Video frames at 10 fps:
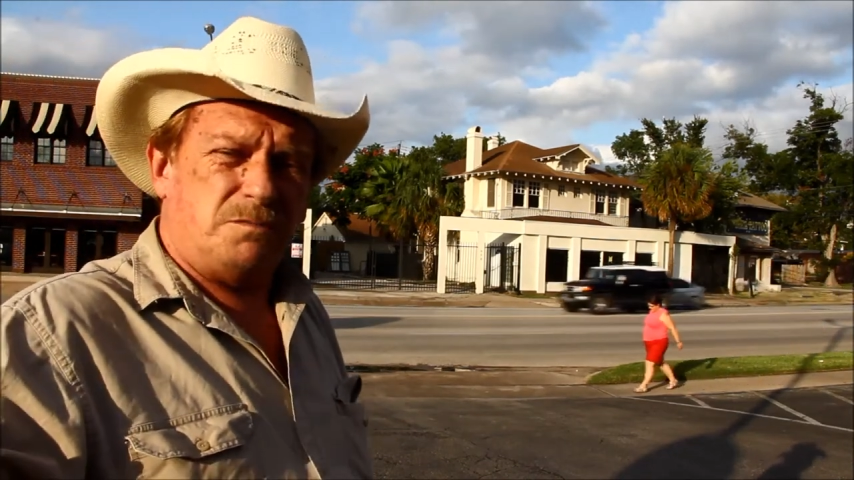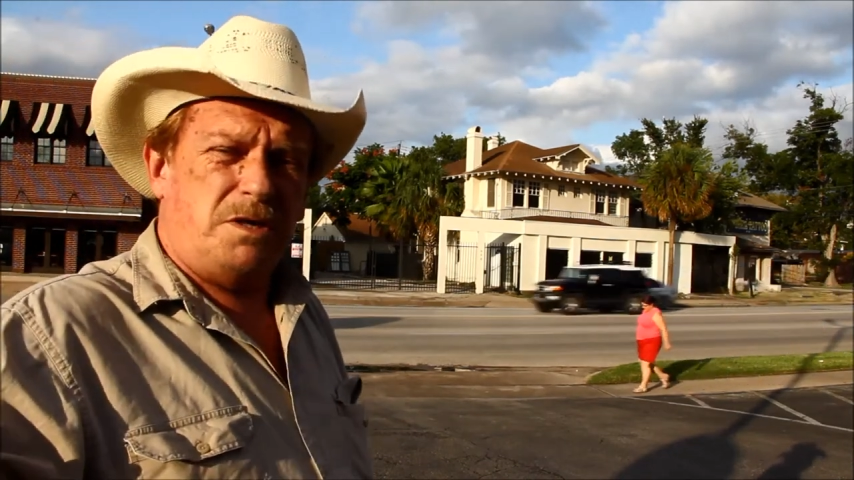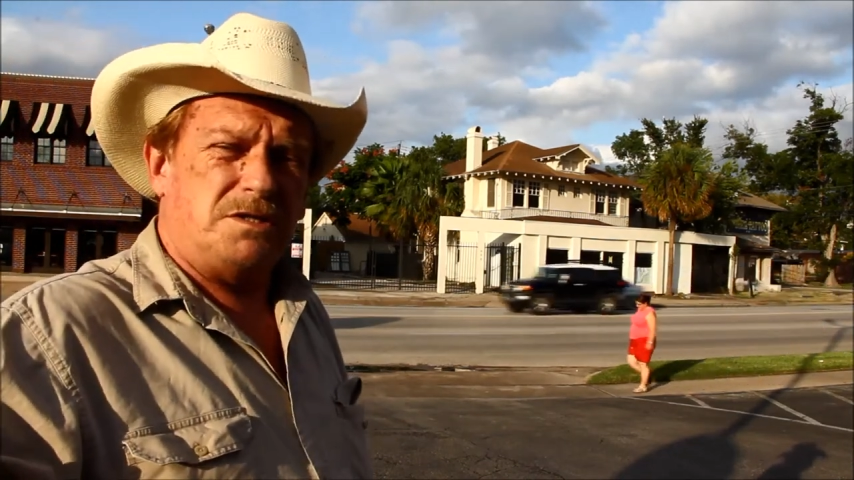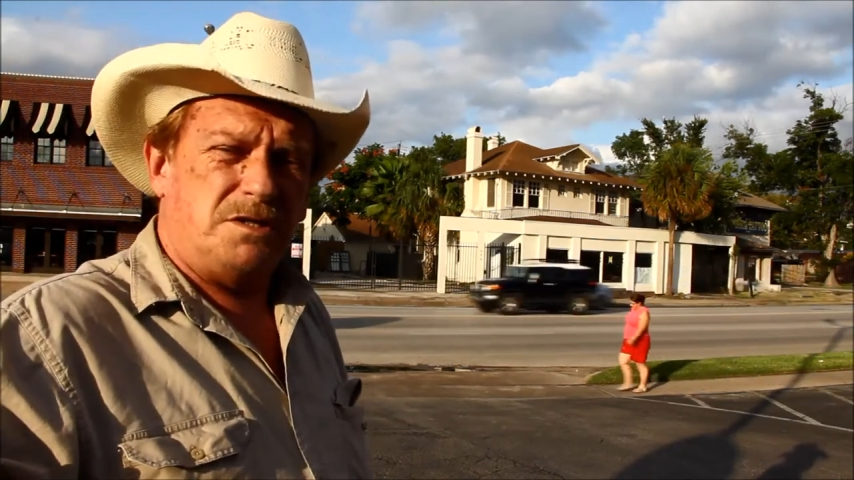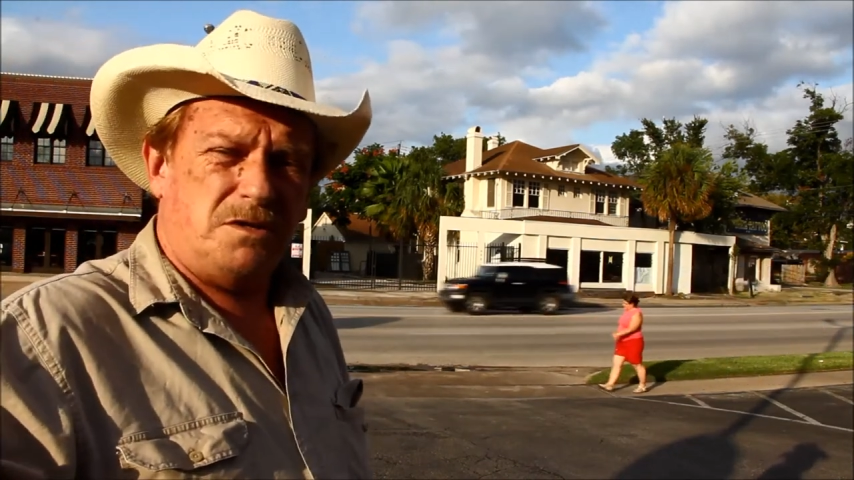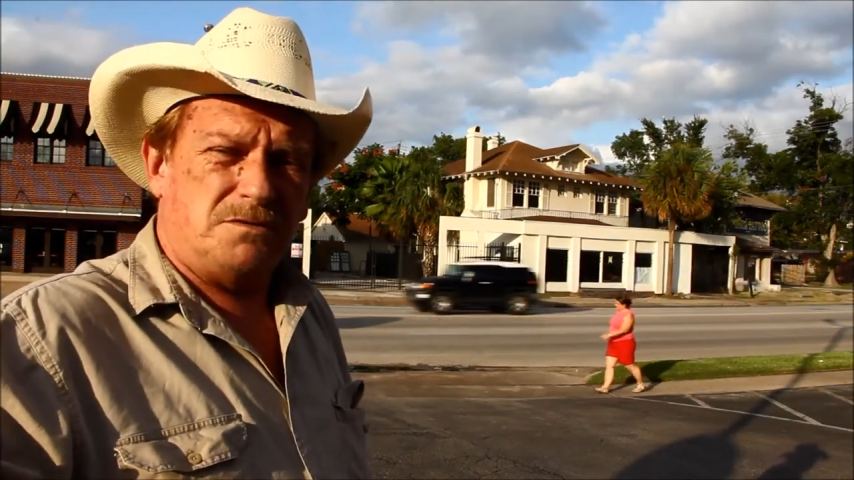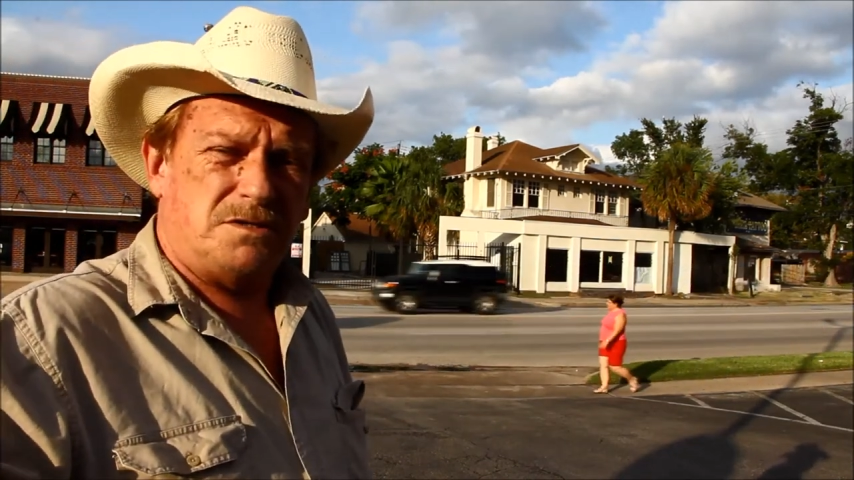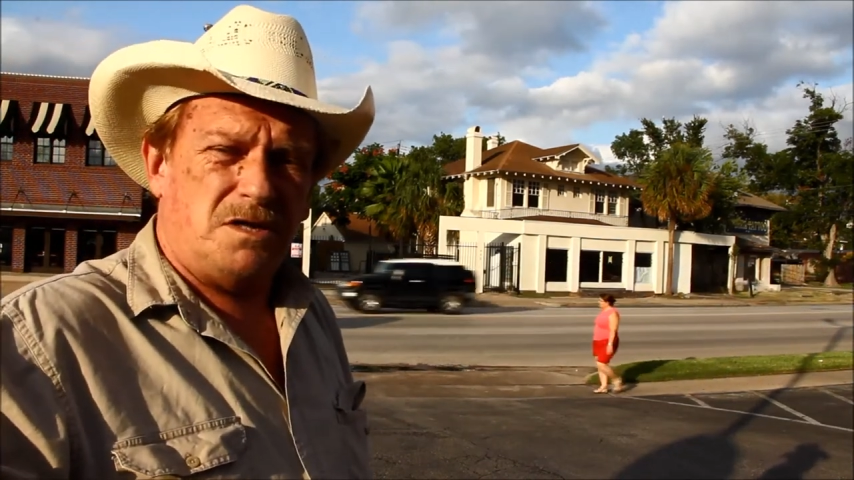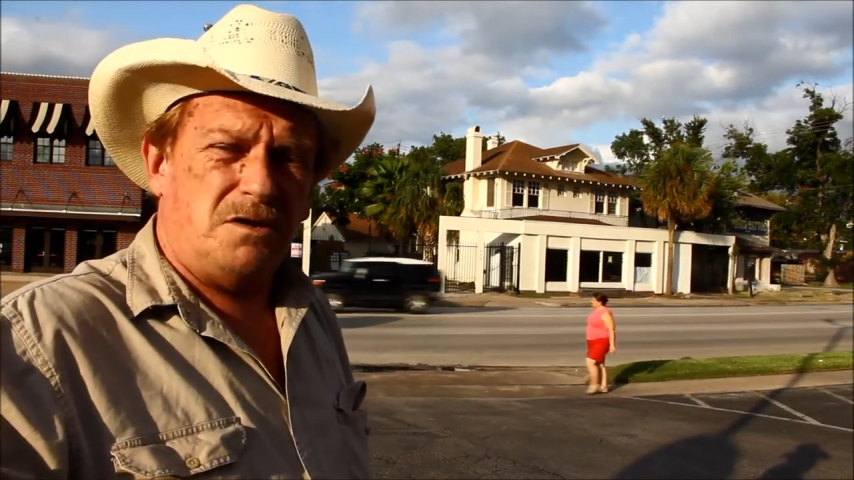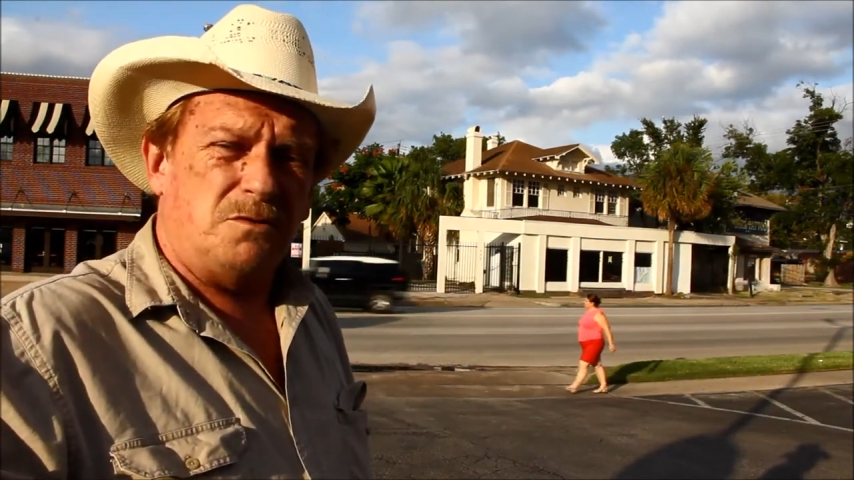his best known
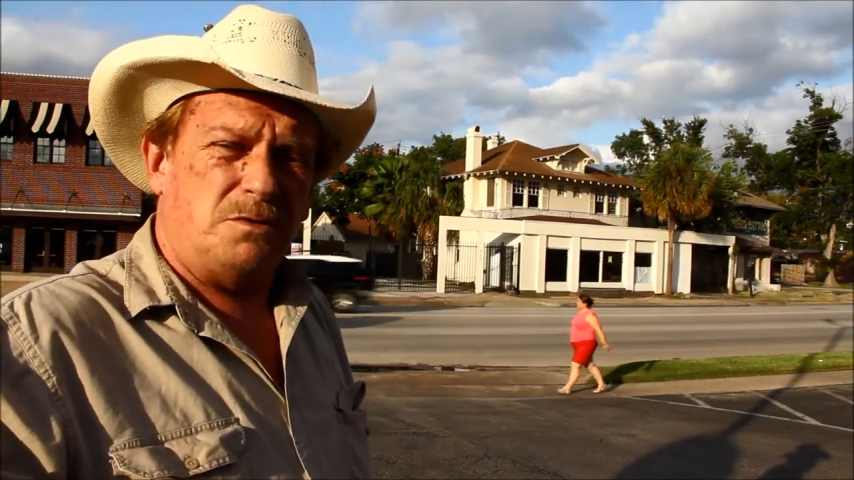song,